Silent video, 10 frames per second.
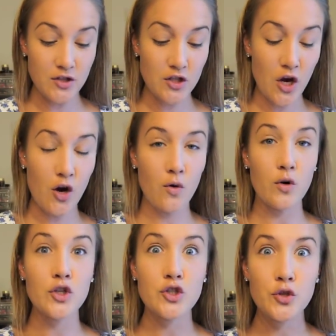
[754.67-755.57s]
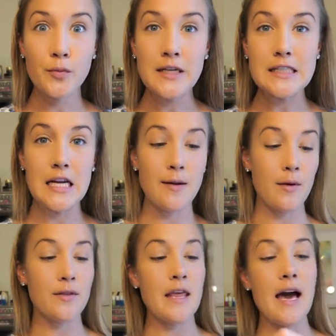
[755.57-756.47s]
So super excited
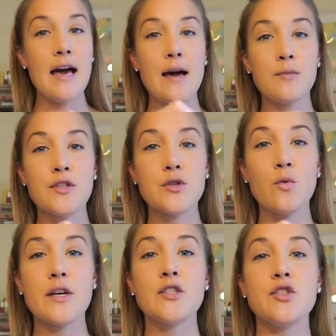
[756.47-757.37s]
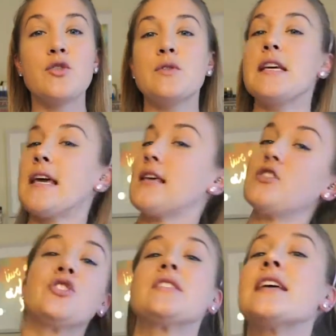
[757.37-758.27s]
about that. I'm just going to
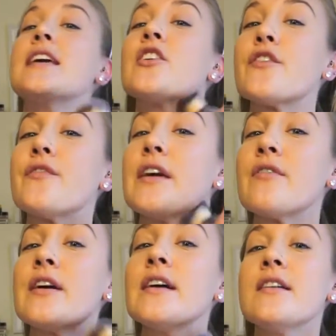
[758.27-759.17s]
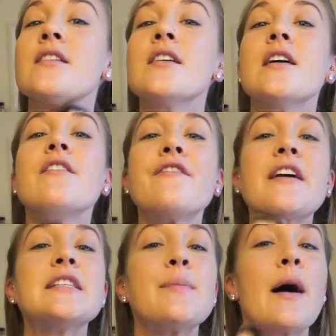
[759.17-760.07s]
take your favorite
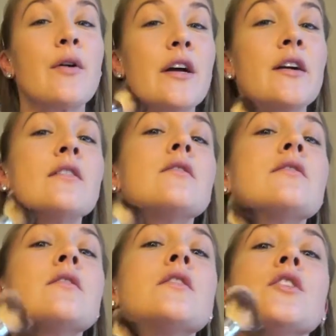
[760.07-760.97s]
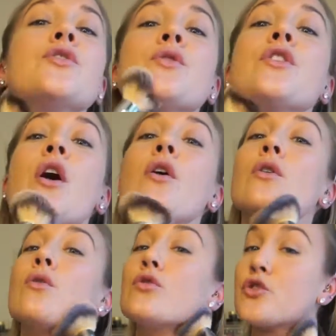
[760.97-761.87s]
face powder. You can
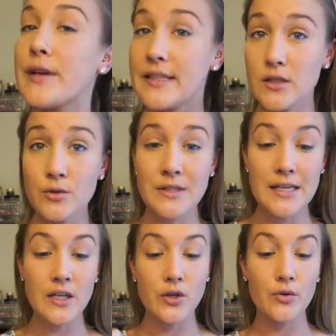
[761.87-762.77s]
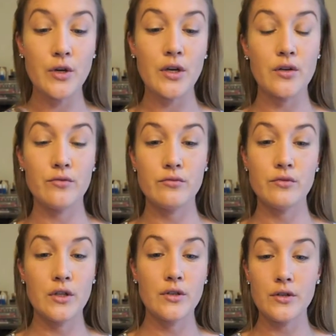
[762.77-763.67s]
go translucent. You
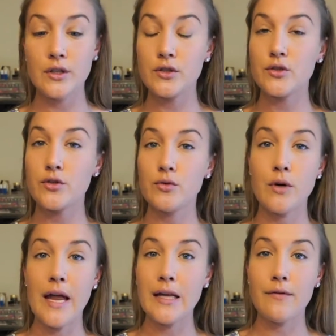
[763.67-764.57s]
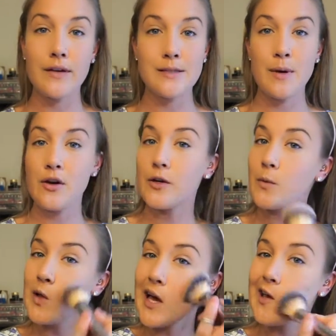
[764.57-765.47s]
can literally do any face powder you
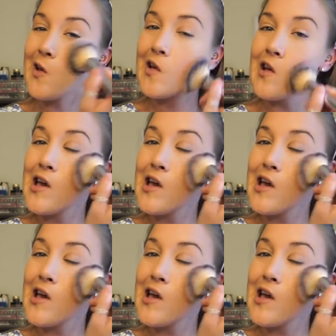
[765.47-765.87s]
like.